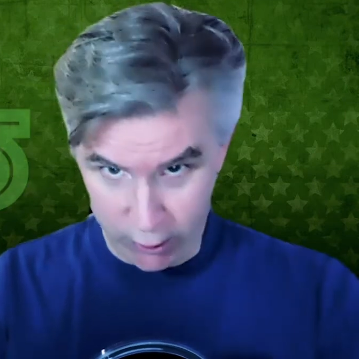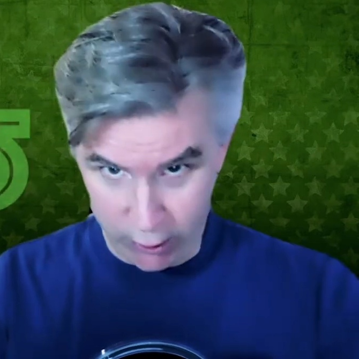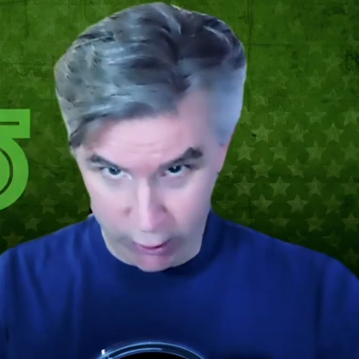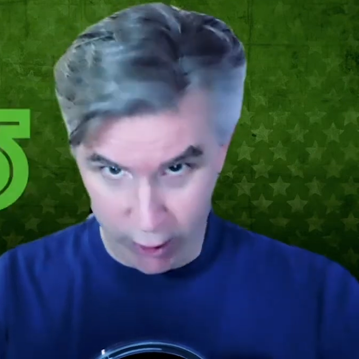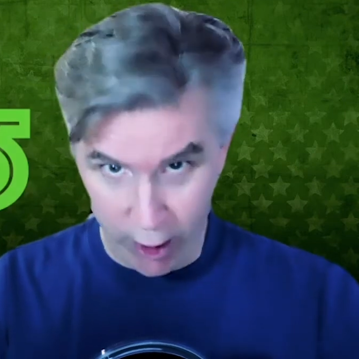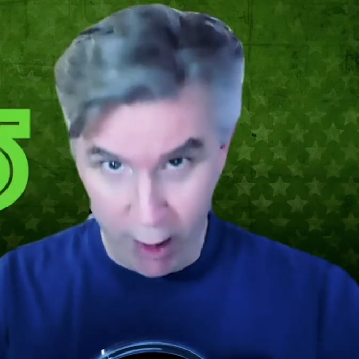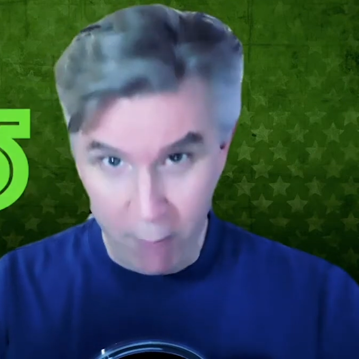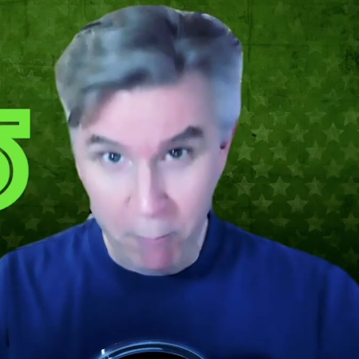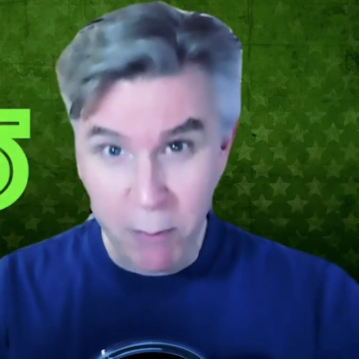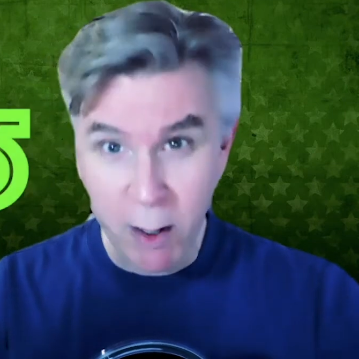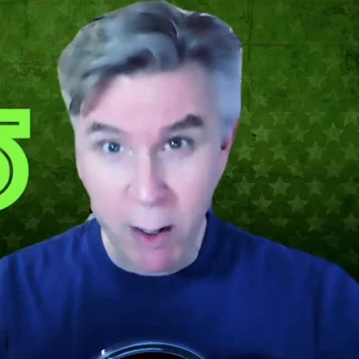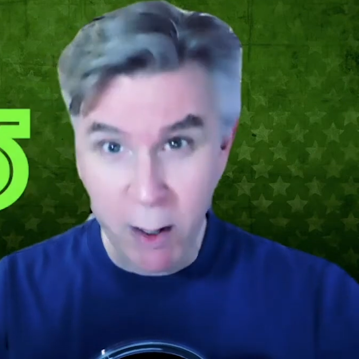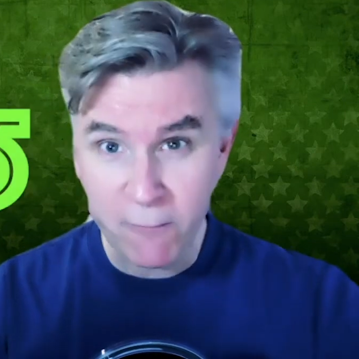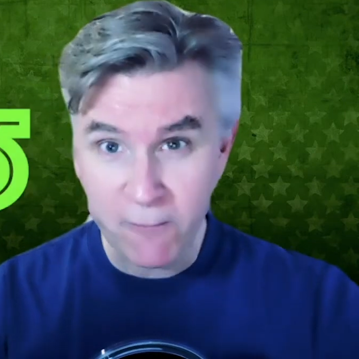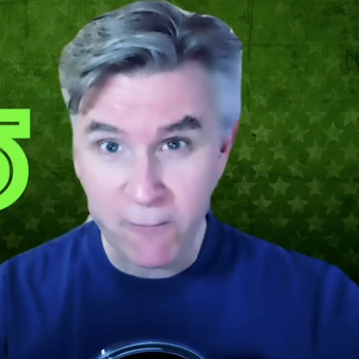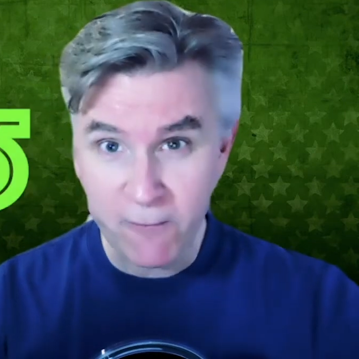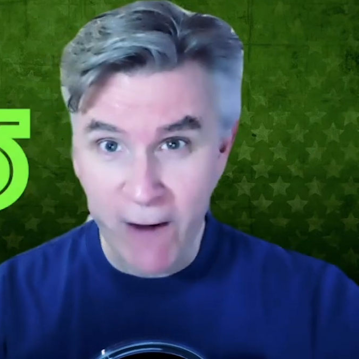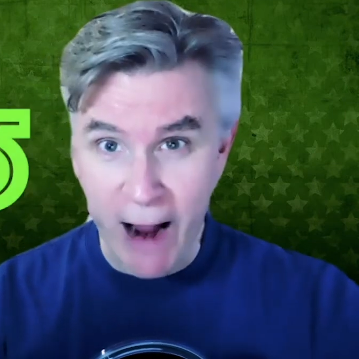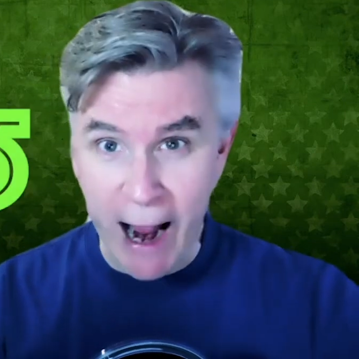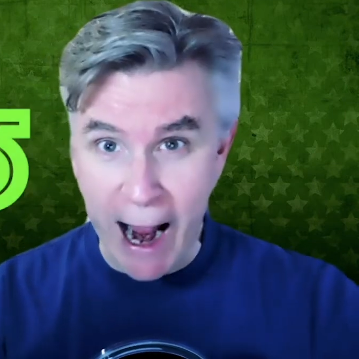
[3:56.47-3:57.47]
Number
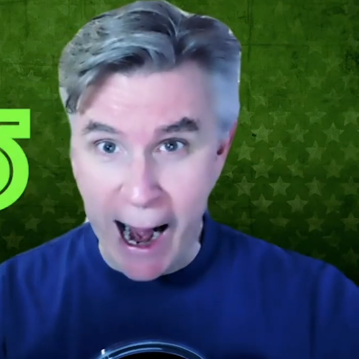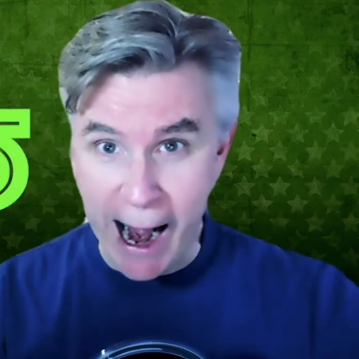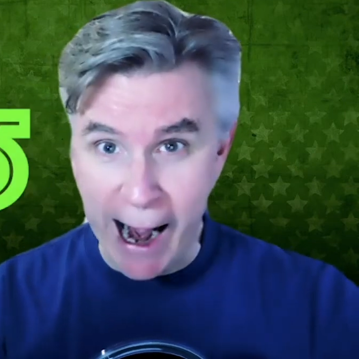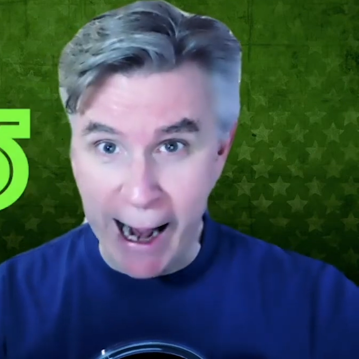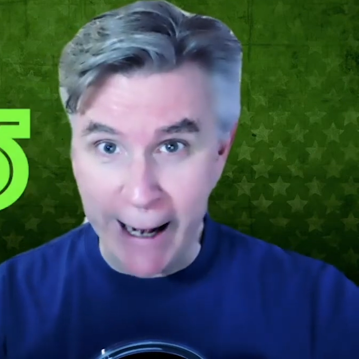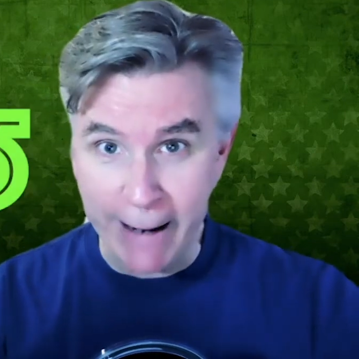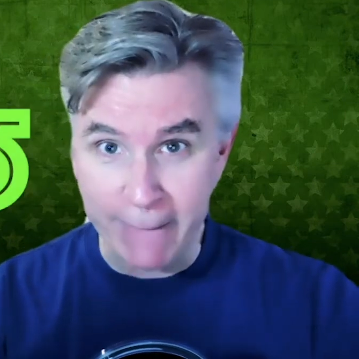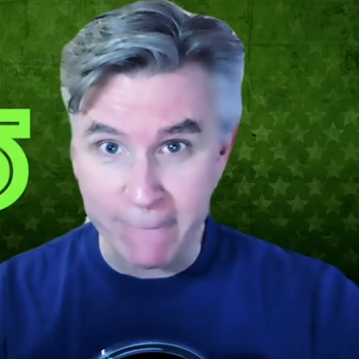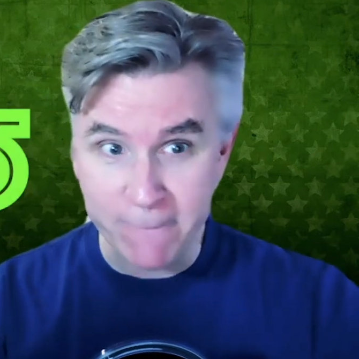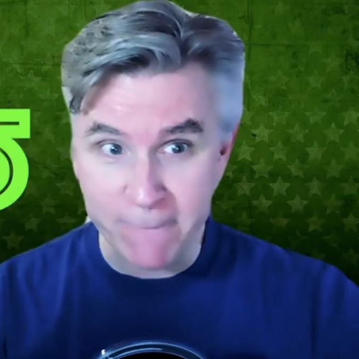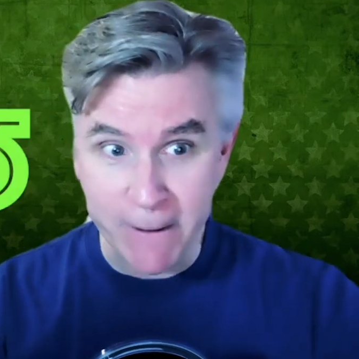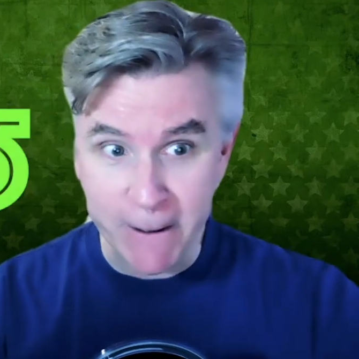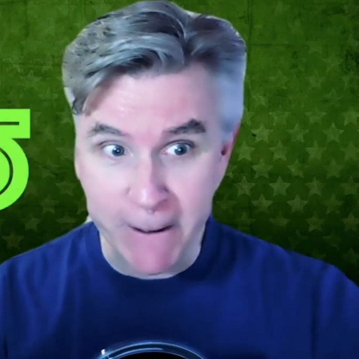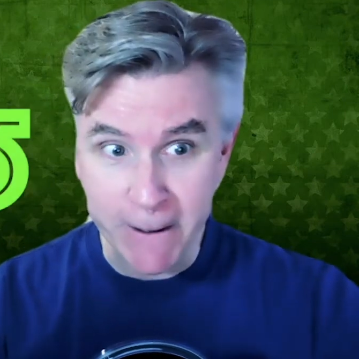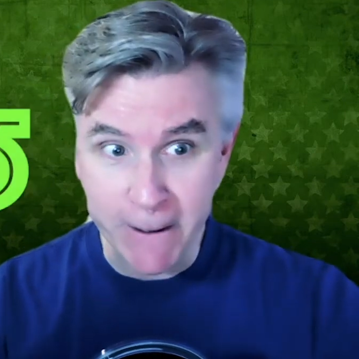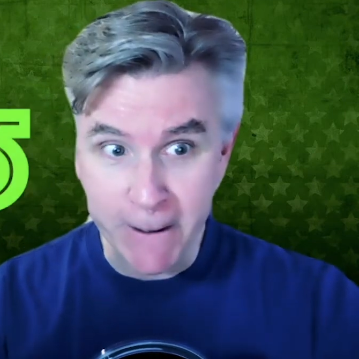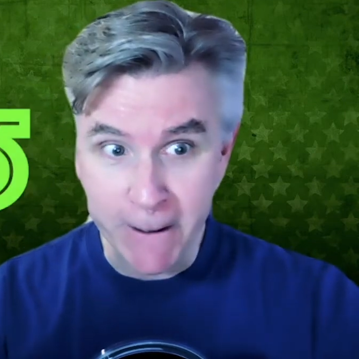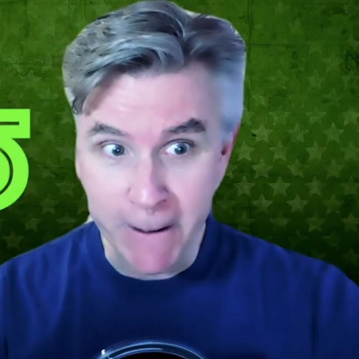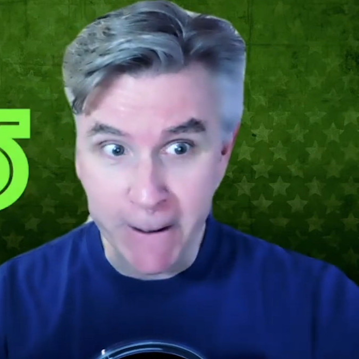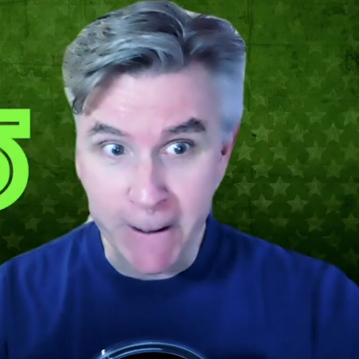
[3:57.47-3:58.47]
five,
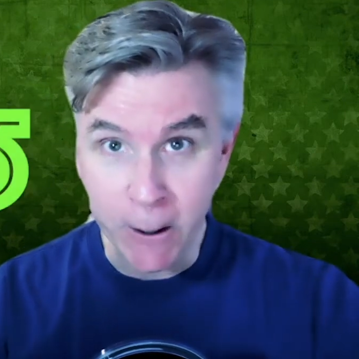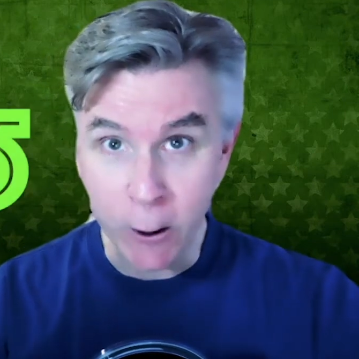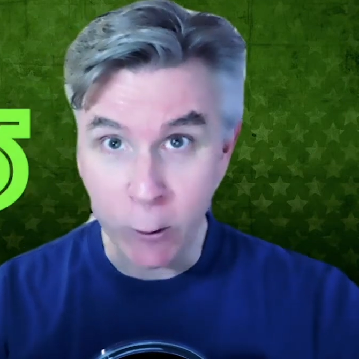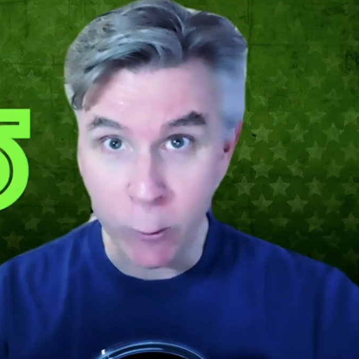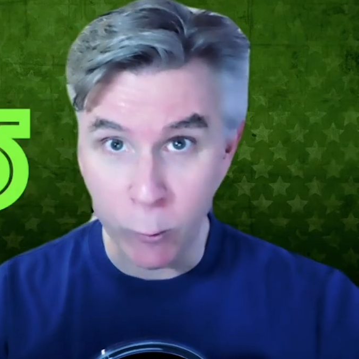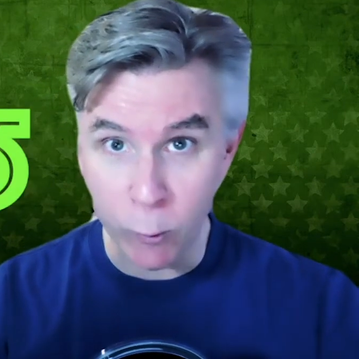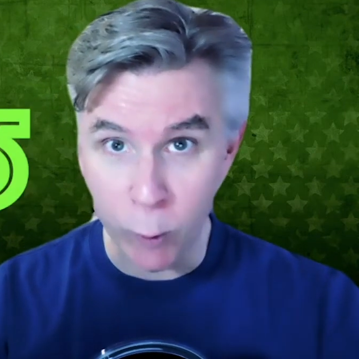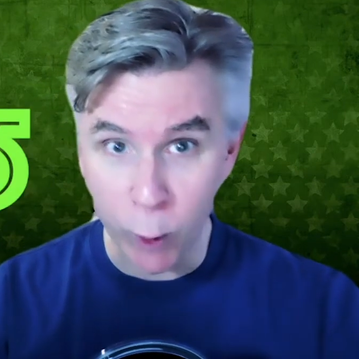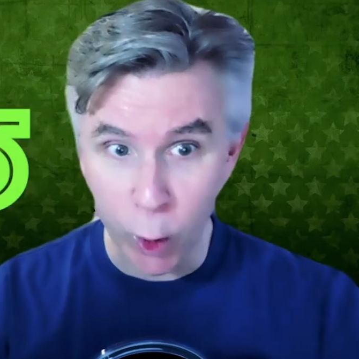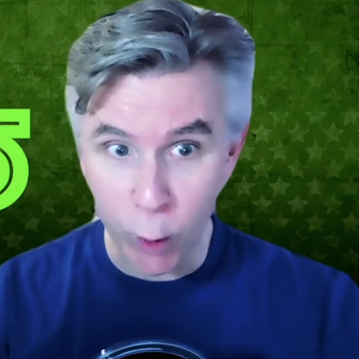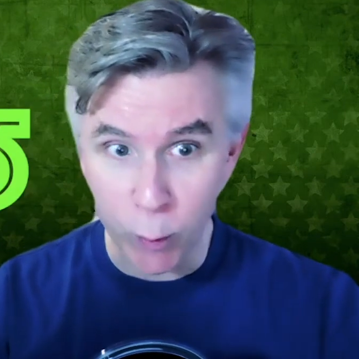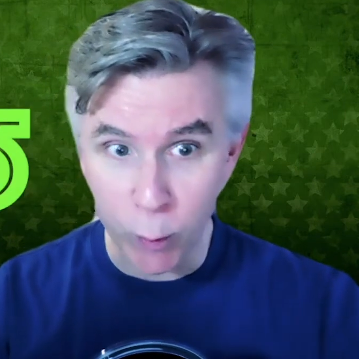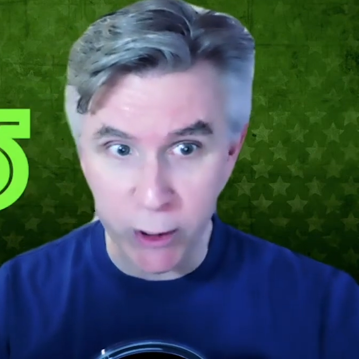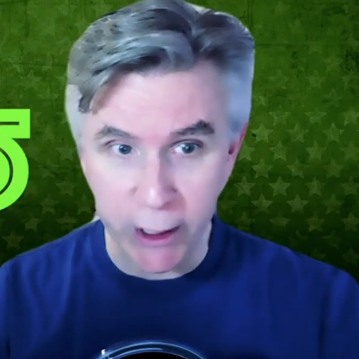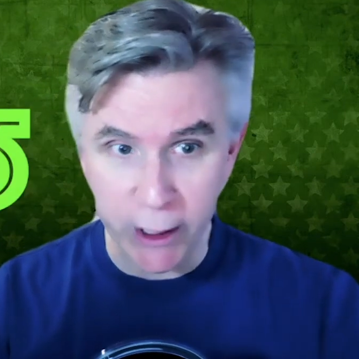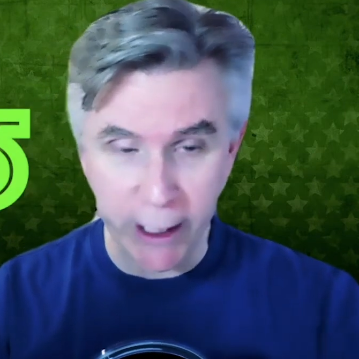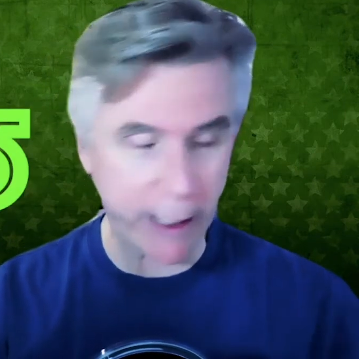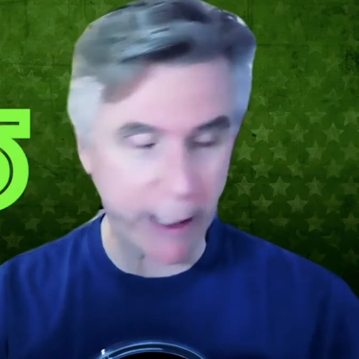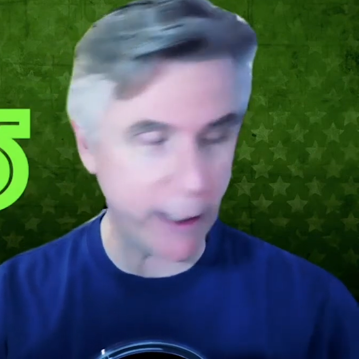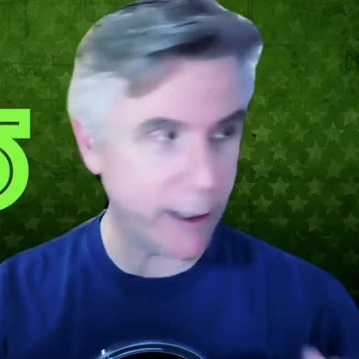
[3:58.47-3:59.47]
role
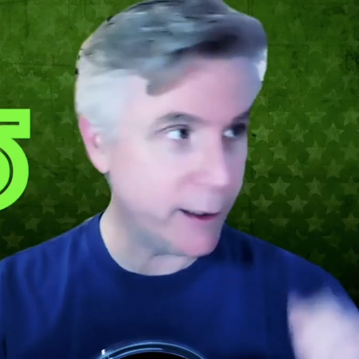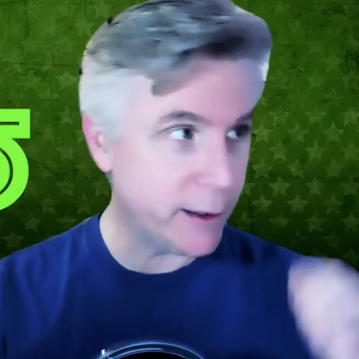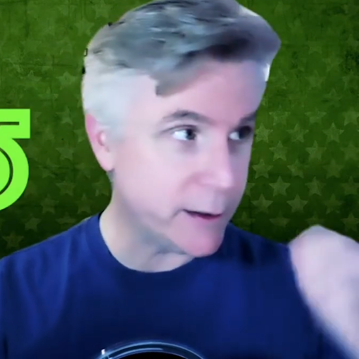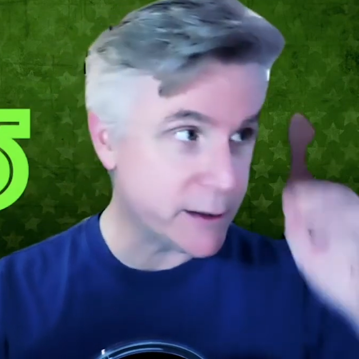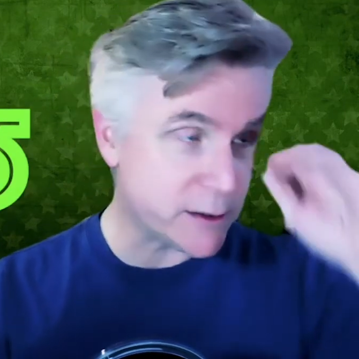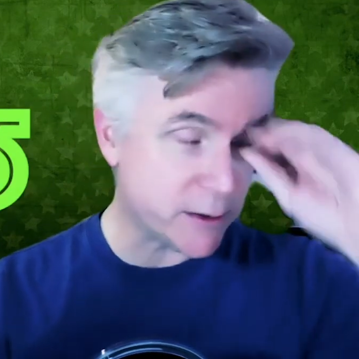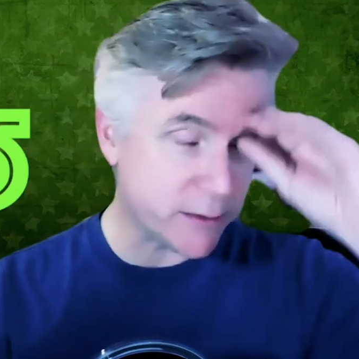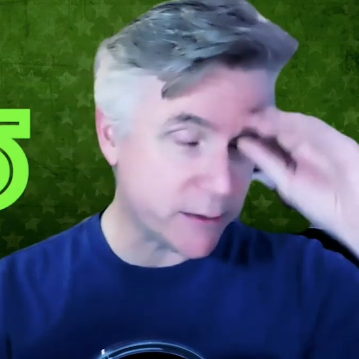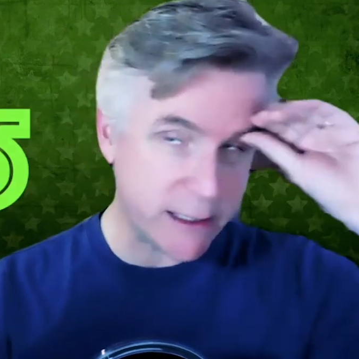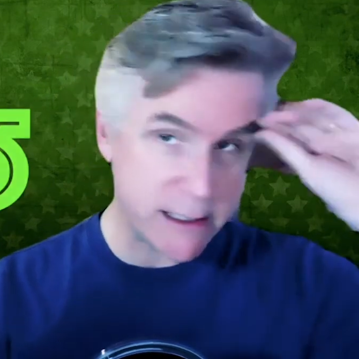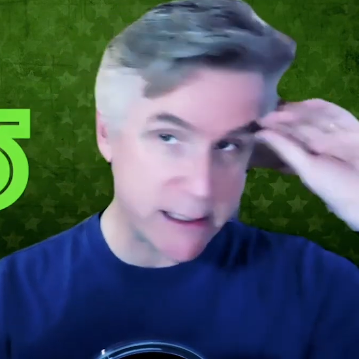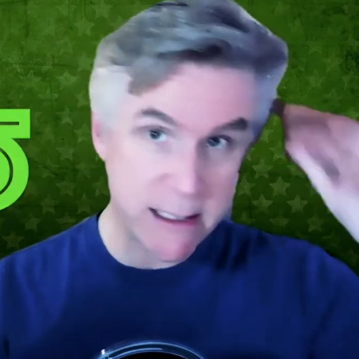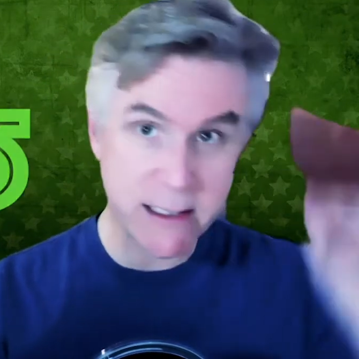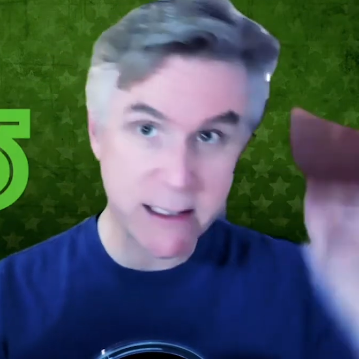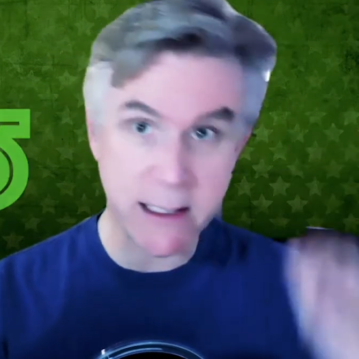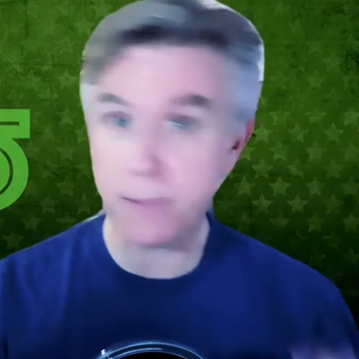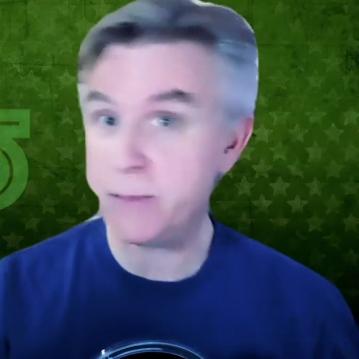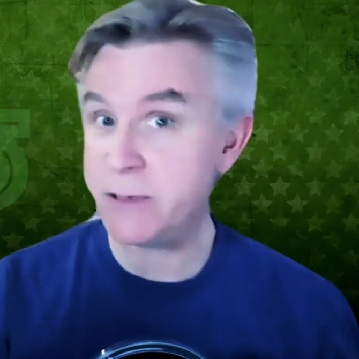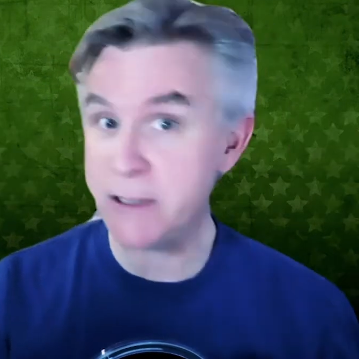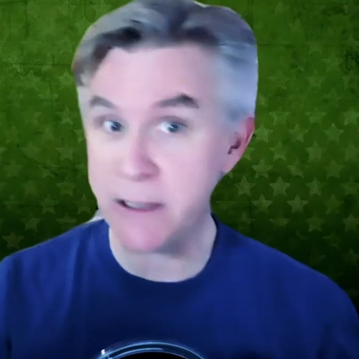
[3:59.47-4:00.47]
play. So this is
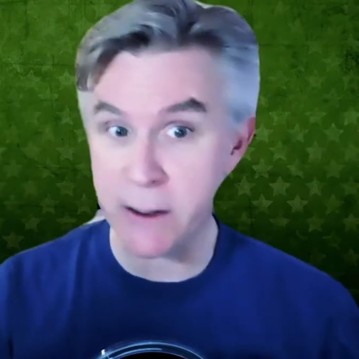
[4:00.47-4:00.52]
up to